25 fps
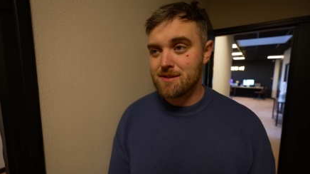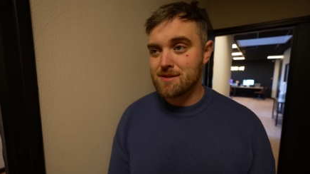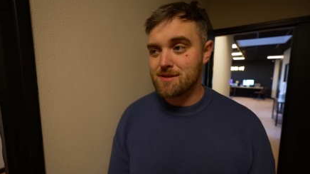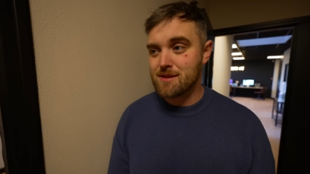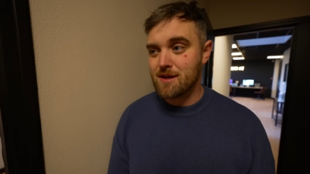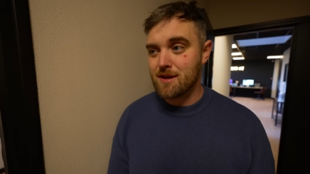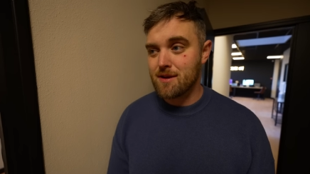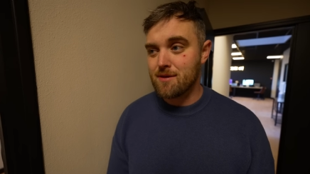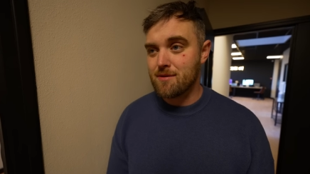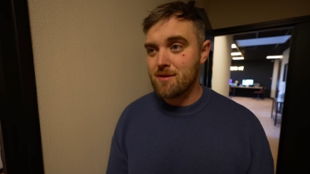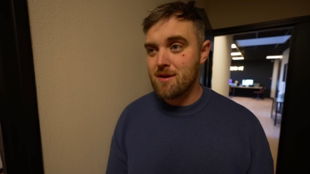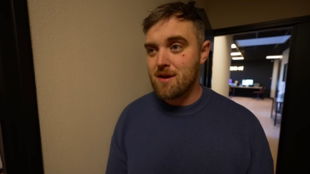
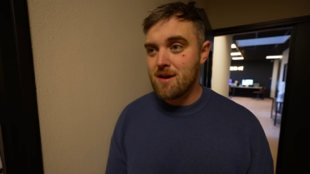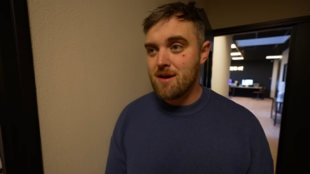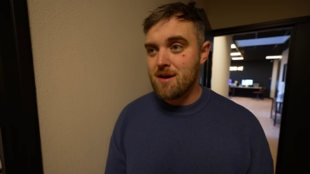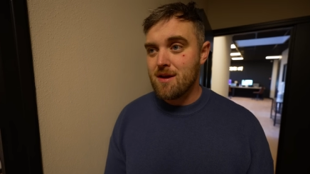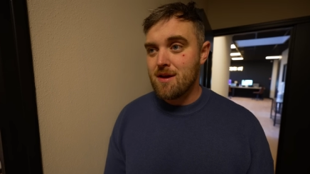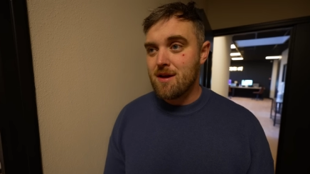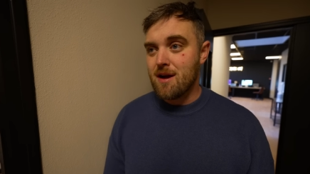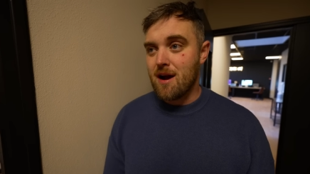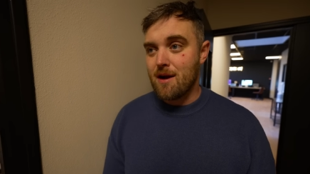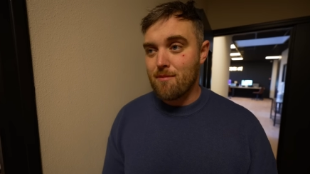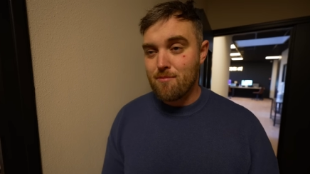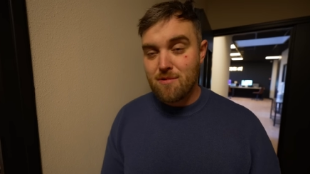So
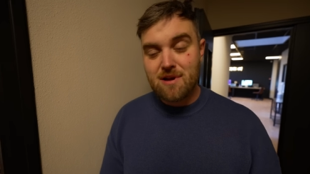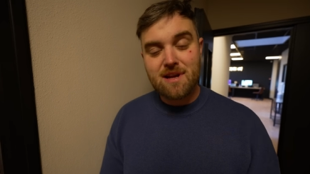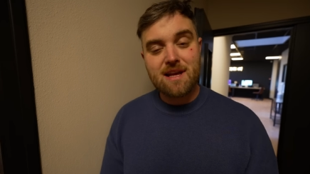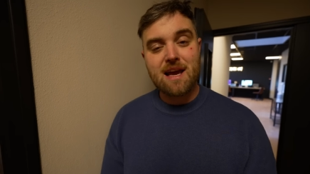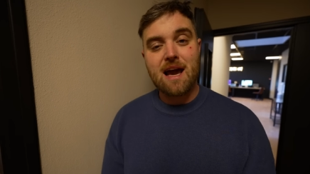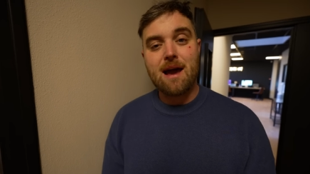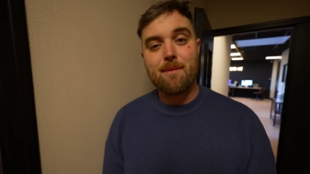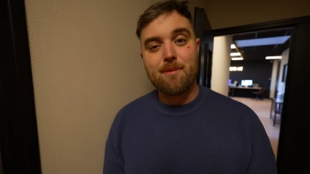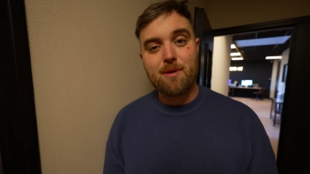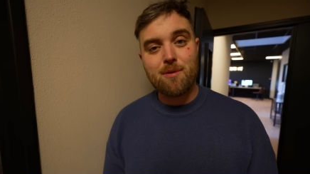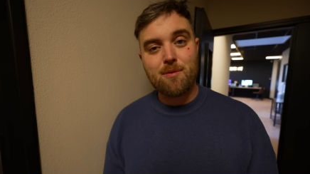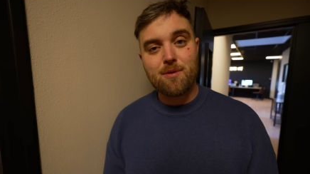I'm really
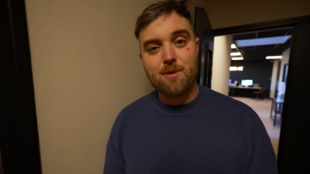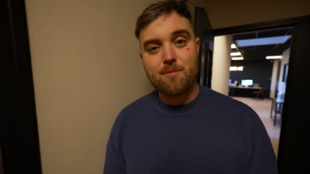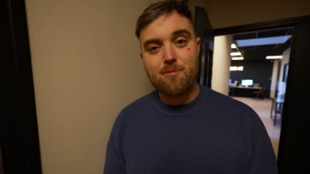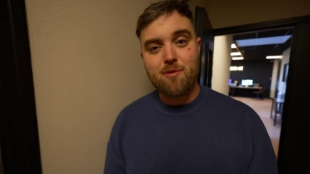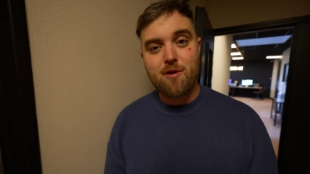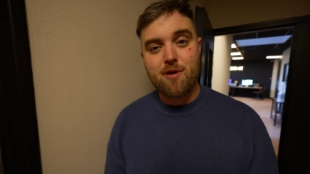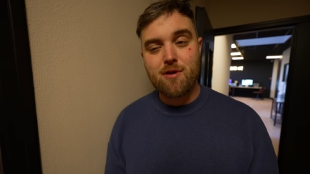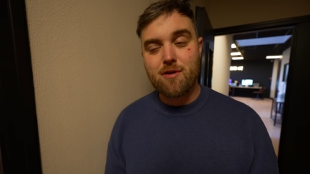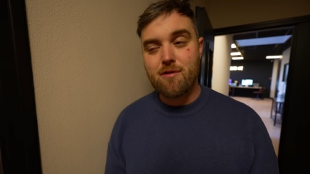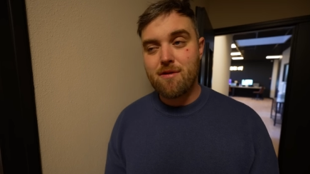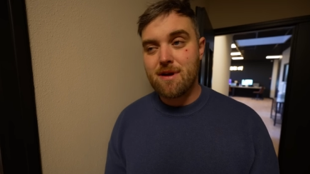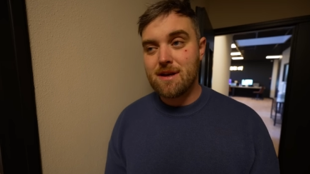happy with the
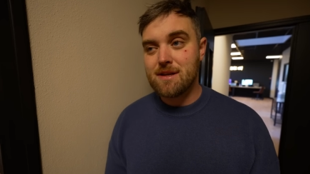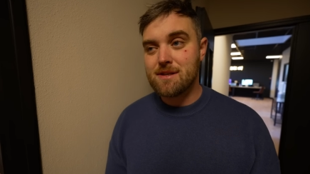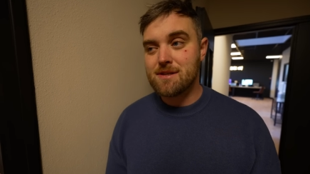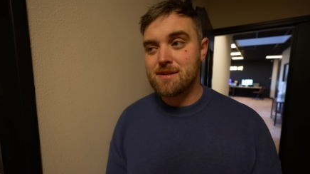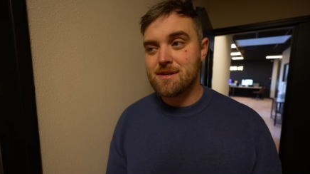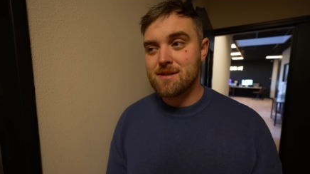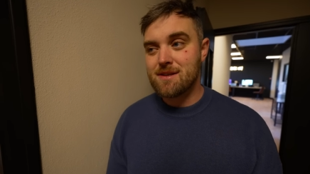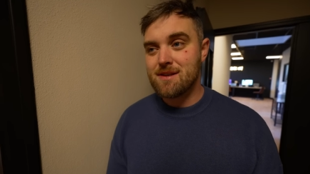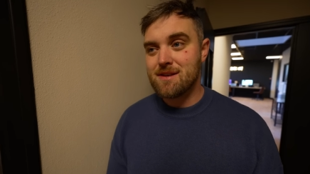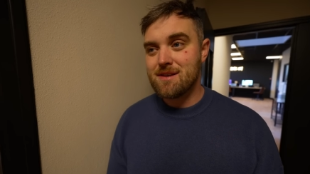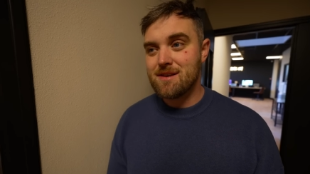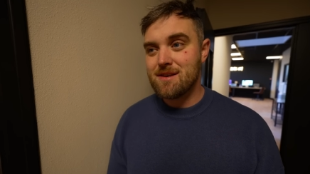
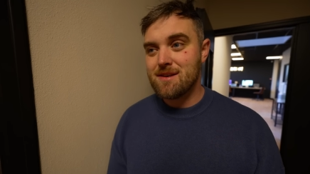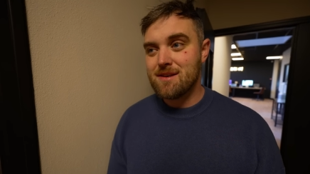progress.